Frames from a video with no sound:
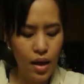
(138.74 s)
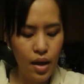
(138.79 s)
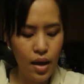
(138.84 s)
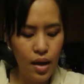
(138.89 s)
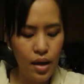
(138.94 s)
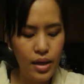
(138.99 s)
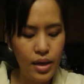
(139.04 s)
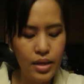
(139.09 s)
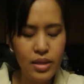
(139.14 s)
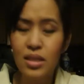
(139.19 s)

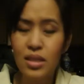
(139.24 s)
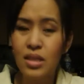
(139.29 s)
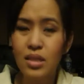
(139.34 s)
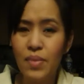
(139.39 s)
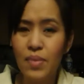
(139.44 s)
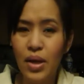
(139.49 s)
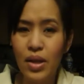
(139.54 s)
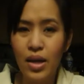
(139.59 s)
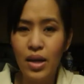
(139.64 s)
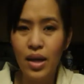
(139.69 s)
It doesn't
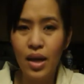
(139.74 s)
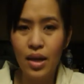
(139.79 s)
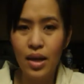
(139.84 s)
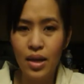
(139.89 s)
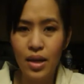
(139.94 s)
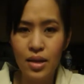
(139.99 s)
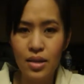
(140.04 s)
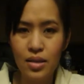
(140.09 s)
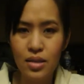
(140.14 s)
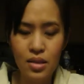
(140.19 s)
smell like honey.
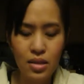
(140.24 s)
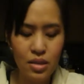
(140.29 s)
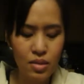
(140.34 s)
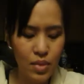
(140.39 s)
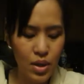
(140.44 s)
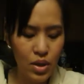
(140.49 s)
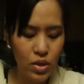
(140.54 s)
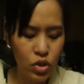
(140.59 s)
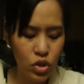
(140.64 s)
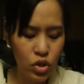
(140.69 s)
It doesn't
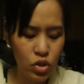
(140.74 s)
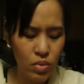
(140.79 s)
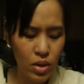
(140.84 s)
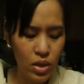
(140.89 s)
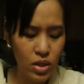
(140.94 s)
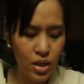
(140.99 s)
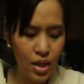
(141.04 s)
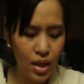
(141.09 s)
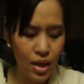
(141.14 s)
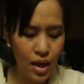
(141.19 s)
smell too
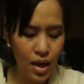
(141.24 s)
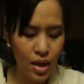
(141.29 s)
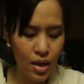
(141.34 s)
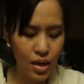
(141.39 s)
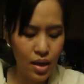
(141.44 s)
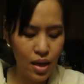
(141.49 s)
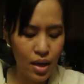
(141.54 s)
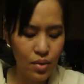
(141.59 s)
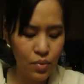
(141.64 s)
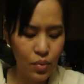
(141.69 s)
much like honey
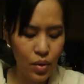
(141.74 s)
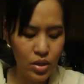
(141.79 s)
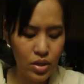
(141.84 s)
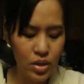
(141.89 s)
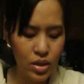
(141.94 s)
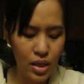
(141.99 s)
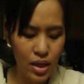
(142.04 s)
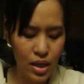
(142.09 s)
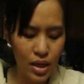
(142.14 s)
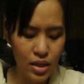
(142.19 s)
I wash
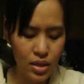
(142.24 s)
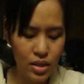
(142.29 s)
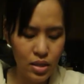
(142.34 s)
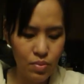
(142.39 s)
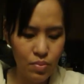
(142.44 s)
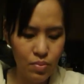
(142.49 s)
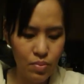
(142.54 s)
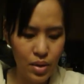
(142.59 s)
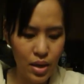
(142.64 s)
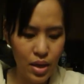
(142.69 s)
the kids,
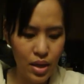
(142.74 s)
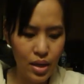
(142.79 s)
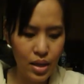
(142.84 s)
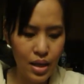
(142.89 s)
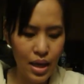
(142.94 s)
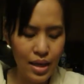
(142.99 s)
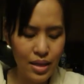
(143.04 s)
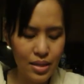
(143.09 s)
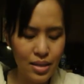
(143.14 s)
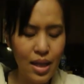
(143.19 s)
but it
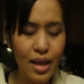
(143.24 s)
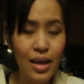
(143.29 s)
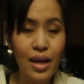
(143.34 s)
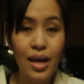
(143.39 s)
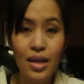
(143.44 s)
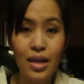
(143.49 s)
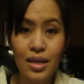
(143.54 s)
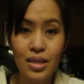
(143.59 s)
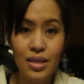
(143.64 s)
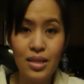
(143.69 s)
has that
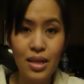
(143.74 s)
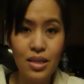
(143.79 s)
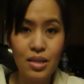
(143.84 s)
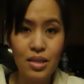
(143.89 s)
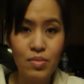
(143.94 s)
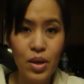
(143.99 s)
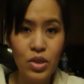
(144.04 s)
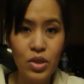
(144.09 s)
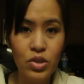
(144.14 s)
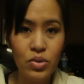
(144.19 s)
honey scent
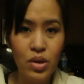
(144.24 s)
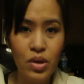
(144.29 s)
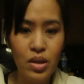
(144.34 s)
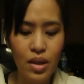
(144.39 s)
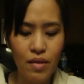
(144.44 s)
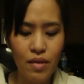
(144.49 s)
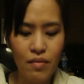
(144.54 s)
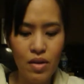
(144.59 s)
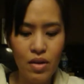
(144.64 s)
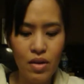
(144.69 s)
smell to it,
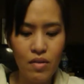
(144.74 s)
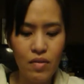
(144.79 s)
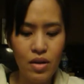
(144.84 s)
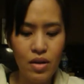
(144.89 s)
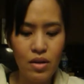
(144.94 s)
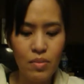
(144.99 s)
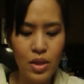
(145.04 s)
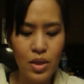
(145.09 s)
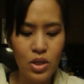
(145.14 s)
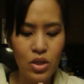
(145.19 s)
like very, very
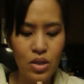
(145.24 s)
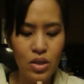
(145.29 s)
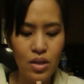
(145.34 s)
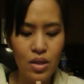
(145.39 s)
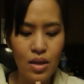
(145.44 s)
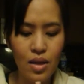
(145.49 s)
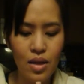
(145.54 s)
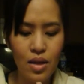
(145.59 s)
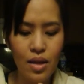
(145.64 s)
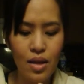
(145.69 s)
much
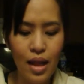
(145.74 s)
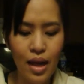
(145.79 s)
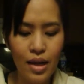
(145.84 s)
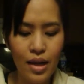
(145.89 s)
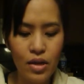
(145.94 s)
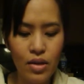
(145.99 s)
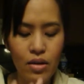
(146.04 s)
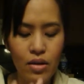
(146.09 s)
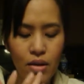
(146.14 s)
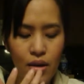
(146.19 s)

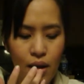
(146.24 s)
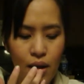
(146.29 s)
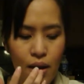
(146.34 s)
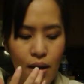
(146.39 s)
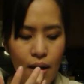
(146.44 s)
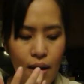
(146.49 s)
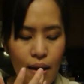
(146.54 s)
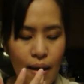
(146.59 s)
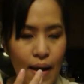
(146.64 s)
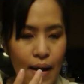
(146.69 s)
lighter.
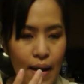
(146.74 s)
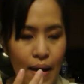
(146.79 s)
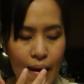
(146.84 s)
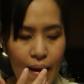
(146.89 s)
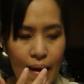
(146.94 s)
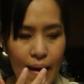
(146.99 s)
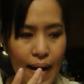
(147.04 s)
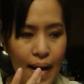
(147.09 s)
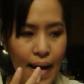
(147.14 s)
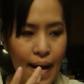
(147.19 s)

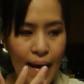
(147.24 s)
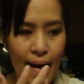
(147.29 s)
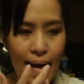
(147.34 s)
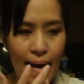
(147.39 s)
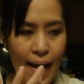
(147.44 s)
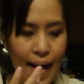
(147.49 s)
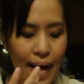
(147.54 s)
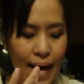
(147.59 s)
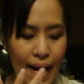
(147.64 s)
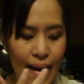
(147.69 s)
Um,
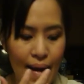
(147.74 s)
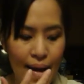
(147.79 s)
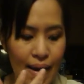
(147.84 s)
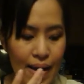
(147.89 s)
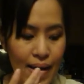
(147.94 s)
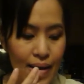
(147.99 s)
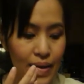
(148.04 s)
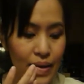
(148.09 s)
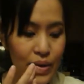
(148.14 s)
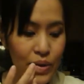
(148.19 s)

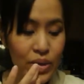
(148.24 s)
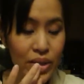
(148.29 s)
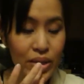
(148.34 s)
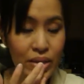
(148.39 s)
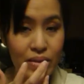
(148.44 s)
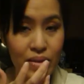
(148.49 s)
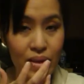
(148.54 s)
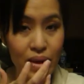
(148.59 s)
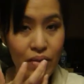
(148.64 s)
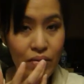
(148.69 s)
it's really
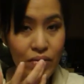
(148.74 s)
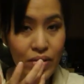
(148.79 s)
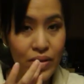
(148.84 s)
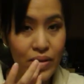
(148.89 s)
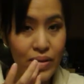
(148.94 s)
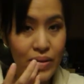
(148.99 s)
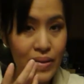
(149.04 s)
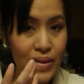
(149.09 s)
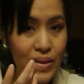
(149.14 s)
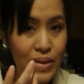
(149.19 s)
soft on
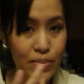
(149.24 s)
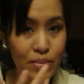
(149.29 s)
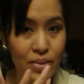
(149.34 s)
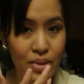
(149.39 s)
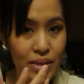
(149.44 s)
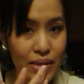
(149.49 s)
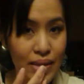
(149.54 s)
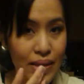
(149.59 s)
your lips.